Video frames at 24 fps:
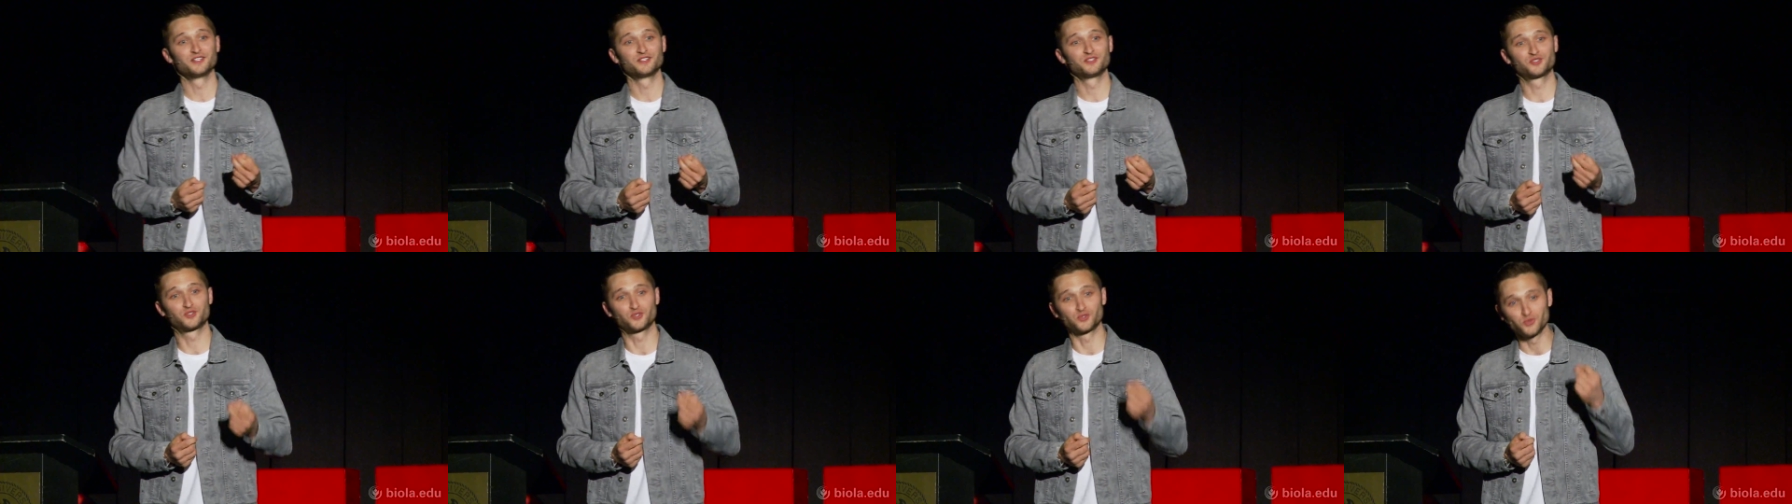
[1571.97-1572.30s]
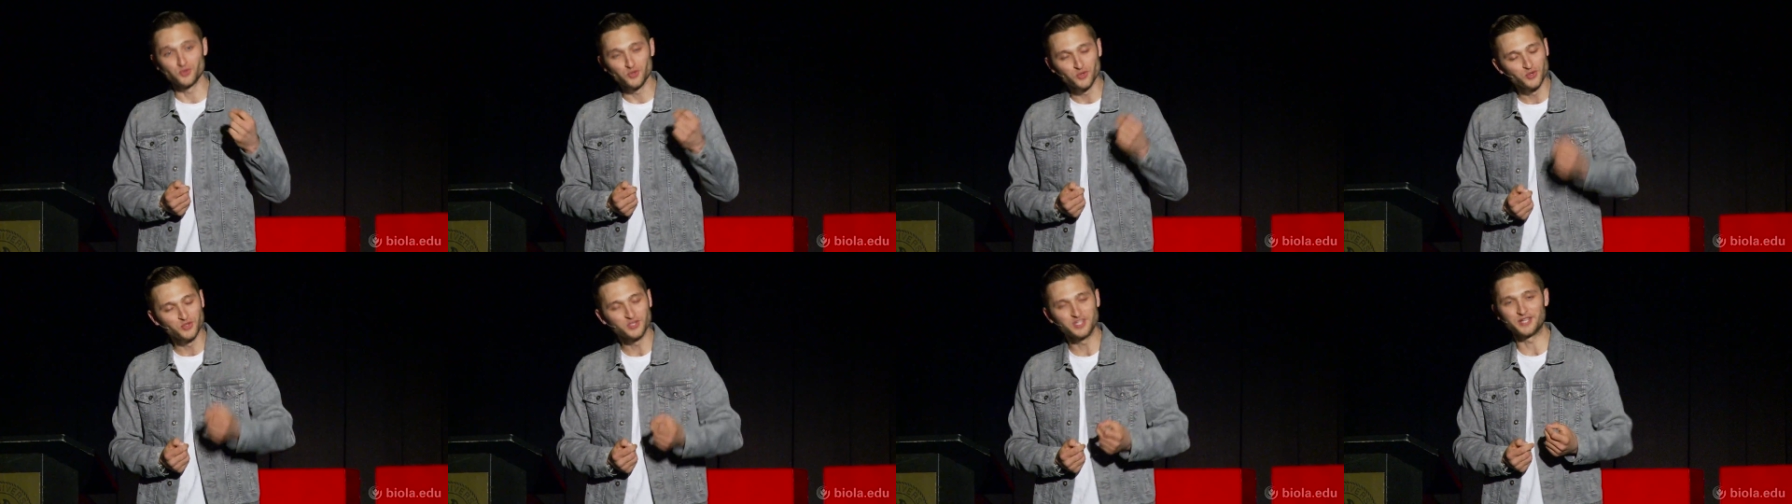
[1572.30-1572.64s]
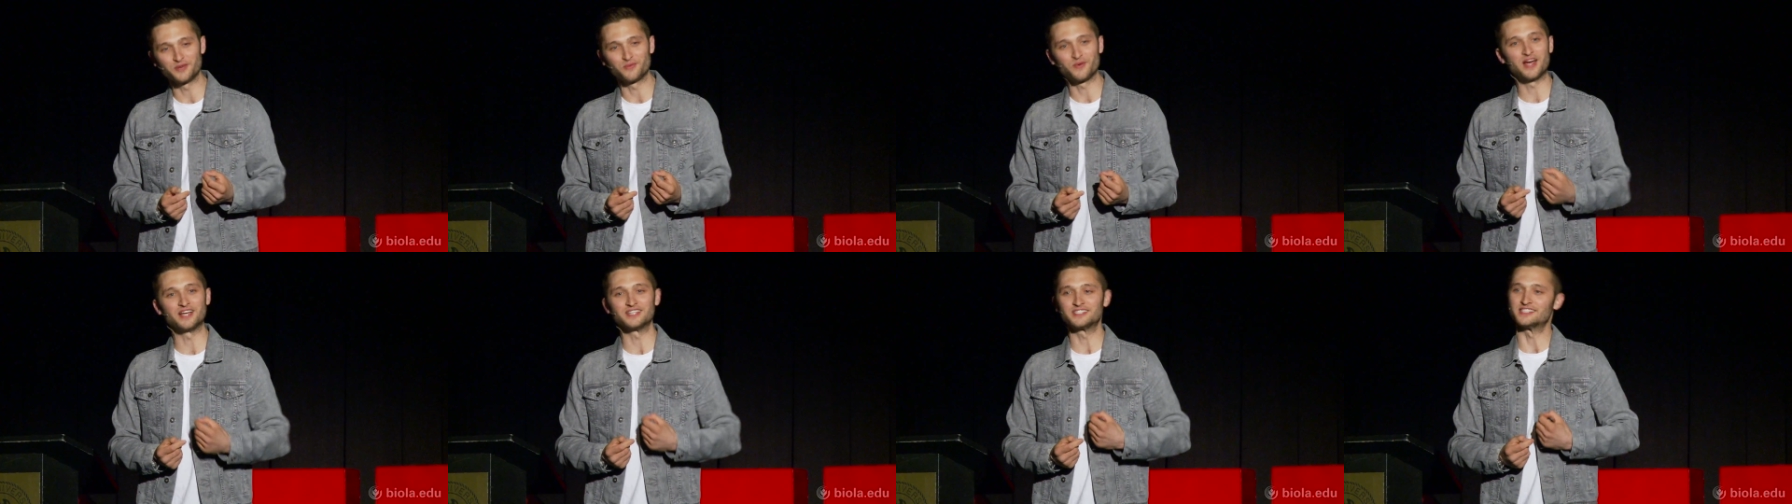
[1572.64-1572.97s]
truly
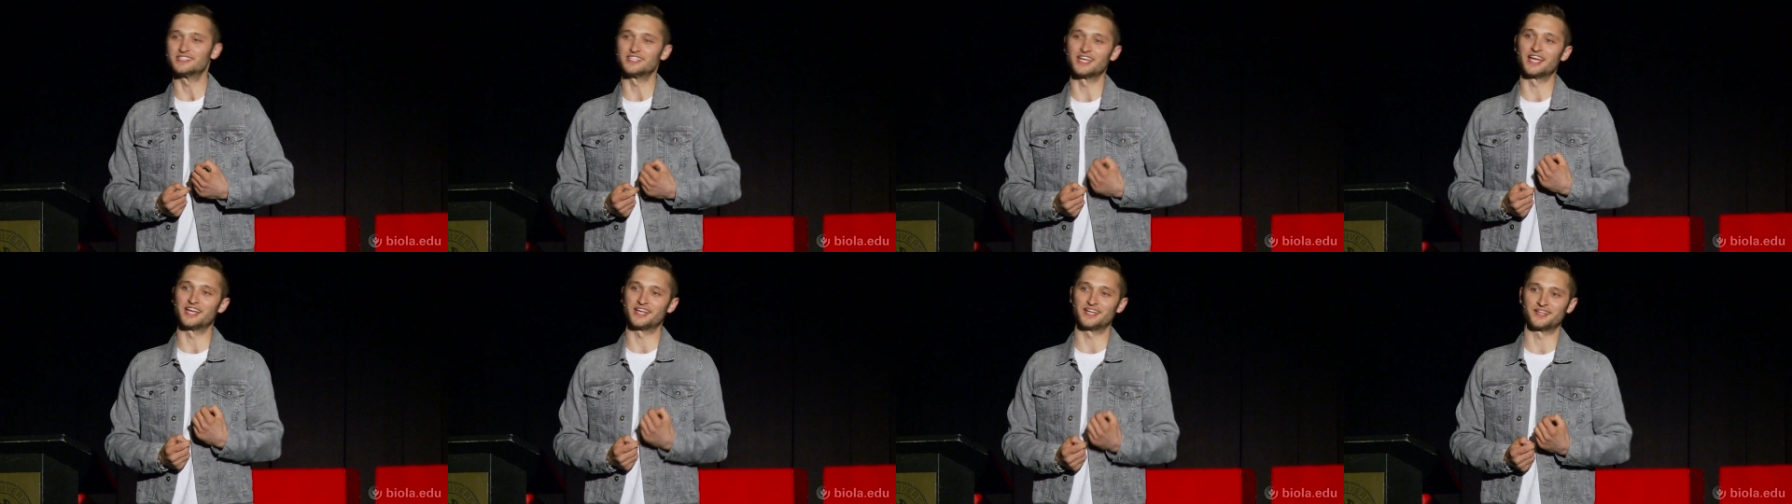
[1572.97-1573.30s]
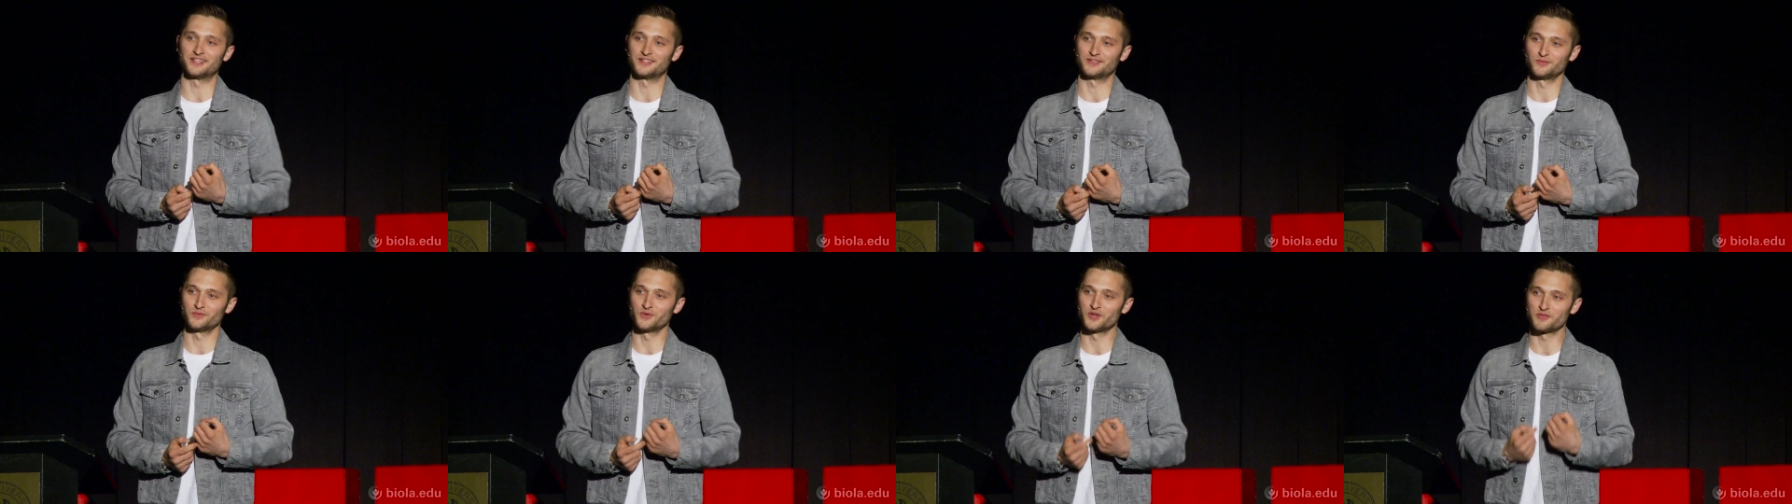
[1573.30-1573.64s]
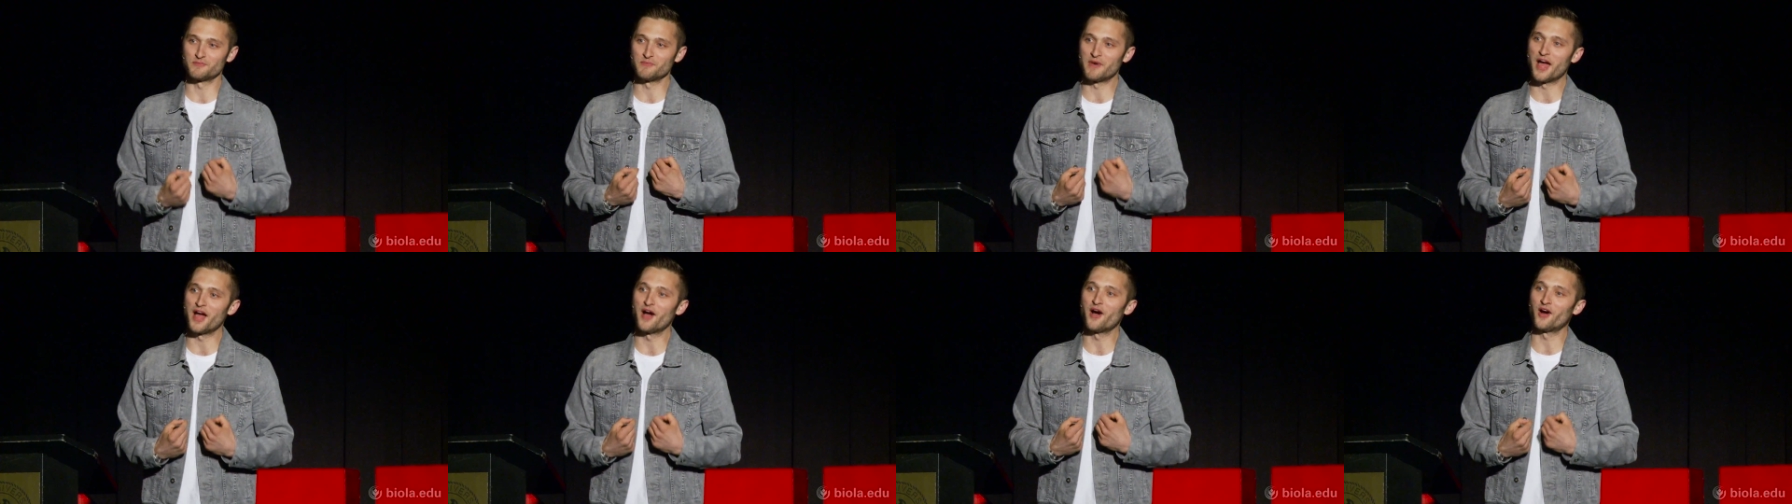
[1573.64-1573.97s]
resonated with
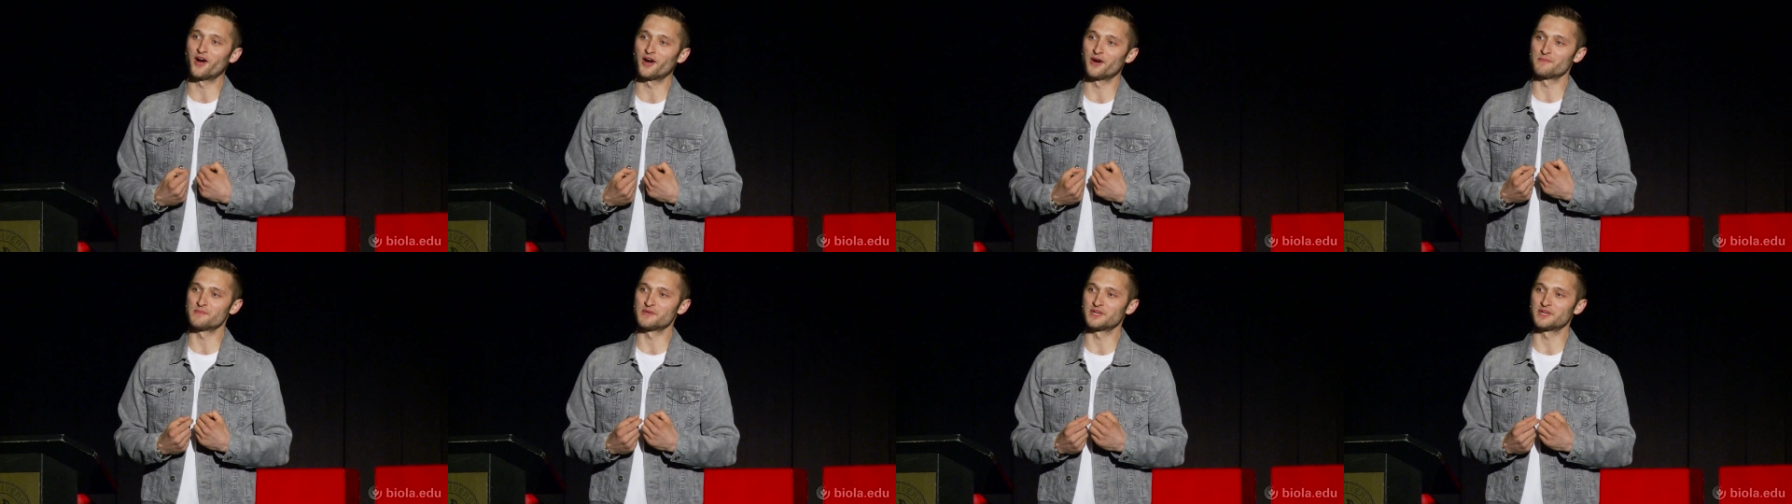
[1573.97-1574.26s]
my heart,